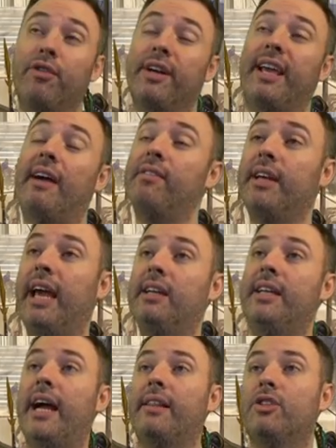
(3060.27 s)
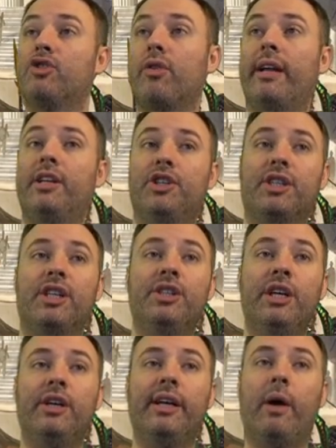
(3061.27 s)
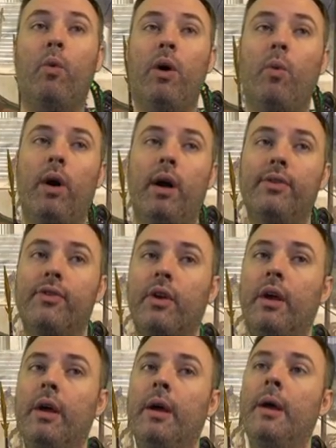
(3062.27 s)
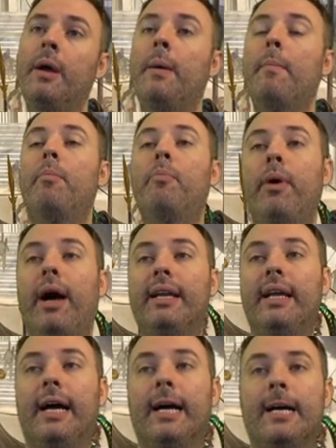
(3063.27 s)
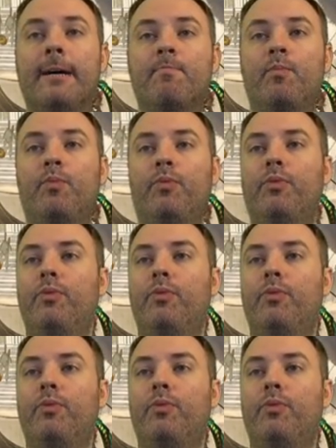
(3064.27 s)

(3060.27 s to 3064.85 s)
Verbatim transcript: for a Cavalcade deck that's trying to just continue to get one ones. But um,